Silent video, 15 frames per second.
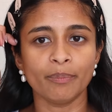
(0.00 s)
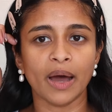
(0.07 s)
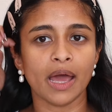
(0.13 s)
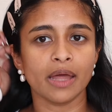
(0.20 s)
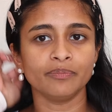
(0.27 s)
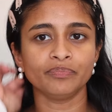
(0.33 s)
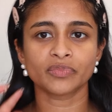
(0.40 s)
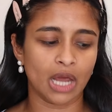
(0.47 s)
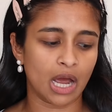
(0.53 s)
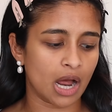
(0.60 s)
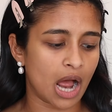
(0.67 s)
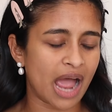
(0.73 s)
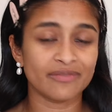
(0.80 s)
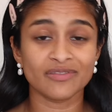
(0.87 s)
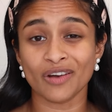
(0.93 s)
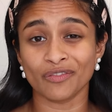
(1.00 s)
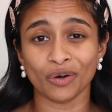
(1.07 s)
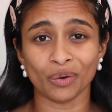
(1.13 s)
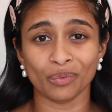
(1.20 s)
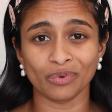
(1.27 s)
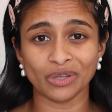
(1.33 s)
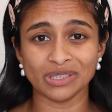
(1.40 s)
But yeah, I've
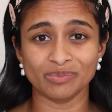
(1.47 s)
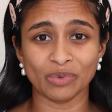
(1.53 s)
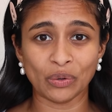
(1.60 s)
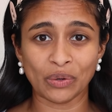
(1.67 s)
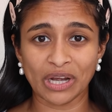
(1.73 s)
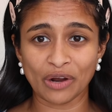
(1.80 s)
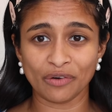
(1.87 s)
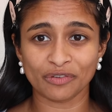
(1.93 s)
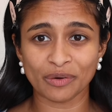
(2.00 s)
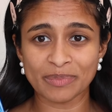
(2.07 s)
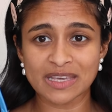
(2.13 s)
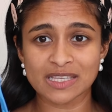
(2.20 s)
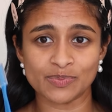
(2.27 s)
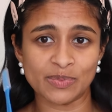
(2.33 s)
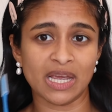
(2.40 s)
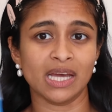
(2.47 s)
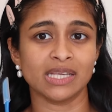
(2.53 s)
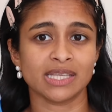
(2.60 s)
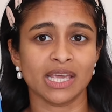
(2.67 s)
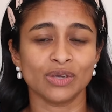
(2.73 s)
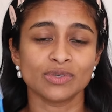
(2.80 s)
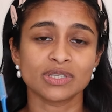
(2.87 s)
never really broken out from this
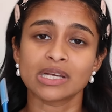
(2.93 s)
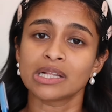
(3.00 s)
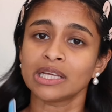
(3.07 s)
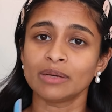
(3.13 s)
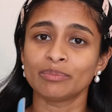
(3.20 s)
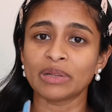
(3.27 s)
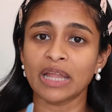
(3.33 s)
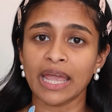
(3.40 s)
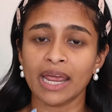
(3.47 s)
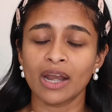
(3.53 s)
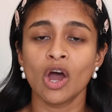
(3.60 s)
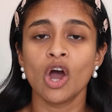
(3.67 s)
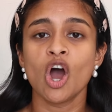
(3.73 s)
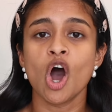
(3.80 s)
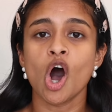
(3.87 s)
because I use a clean blade